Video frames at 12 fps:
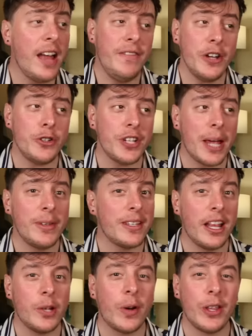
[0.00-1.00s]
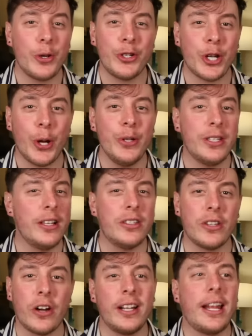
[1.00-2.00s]
Adventure Time is another one of those shows that
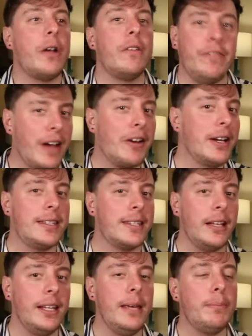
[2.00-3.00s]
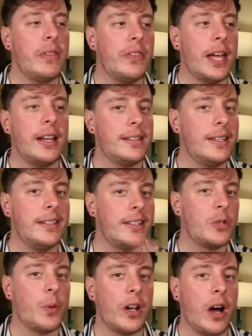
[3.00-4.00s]
started out very silly, but then as
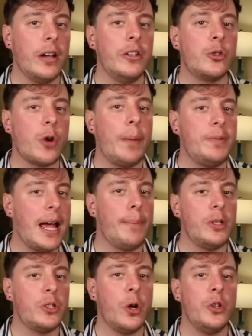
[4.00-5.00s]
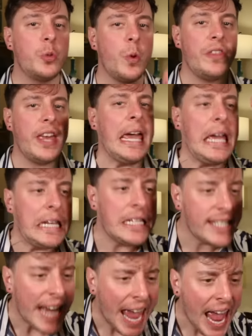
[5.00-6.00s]
seasons went on, dropped episodes with
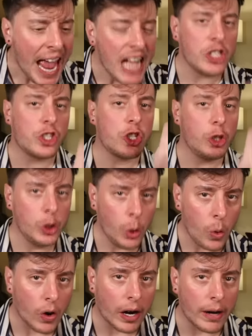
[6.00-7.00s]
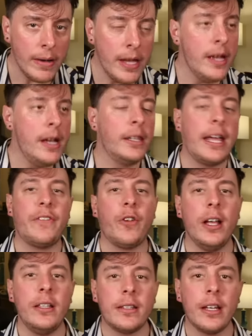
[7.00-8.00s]
intense lore. Like for
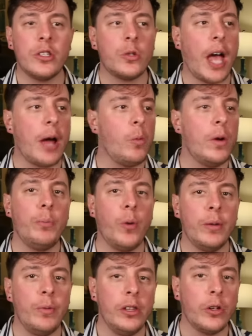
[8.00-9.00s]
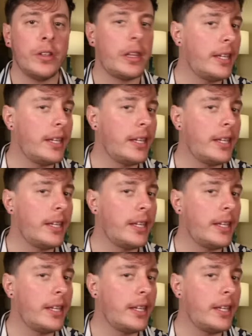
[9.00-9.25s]
instance, at one point we learned that